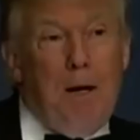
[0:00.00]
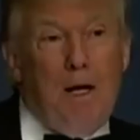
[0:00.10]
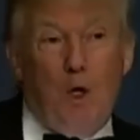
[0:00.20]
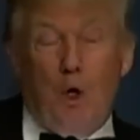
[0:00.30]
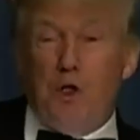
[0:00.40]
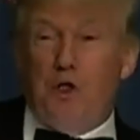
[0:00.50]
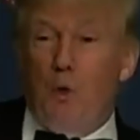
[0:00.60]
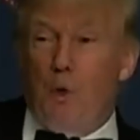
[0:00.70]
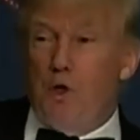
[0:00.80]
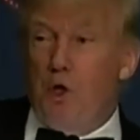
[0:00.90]
but it
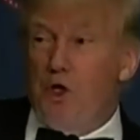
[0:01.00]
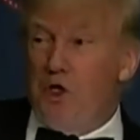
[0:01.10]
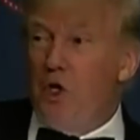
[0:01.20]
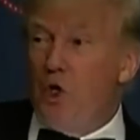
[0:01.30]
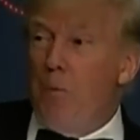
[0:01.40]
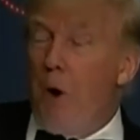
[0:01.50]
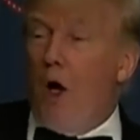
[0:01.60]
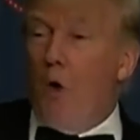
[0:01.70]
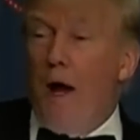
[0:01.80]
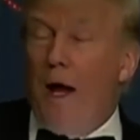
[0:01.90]
also was on Central
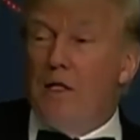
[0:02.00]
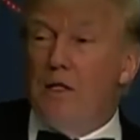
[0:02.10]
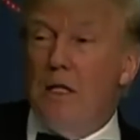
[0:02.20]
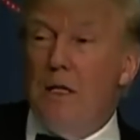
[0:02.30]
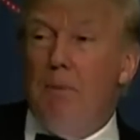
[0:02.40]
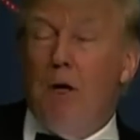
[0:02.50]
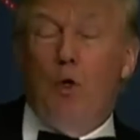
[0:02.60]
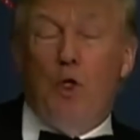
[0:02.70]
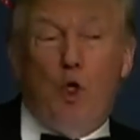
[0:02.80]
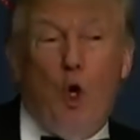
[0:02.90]
Park West. But
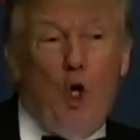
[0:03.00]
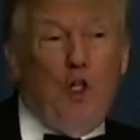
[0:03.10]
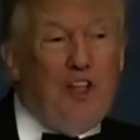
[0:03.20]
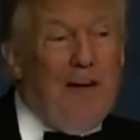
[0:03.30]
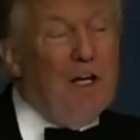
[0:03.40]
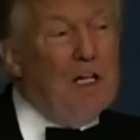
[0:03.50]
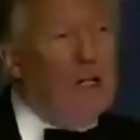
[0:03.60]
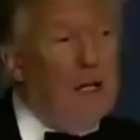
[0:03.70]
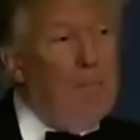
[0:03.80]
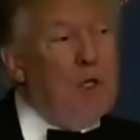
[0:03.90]
it was called 7
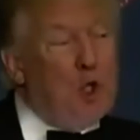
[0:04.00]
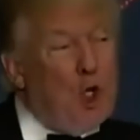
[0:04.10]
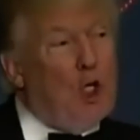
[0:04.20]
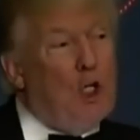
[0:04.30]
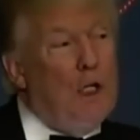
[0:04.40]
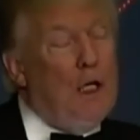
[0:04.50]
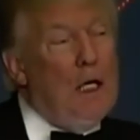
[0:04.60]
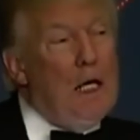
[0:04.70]
Columbus Circle.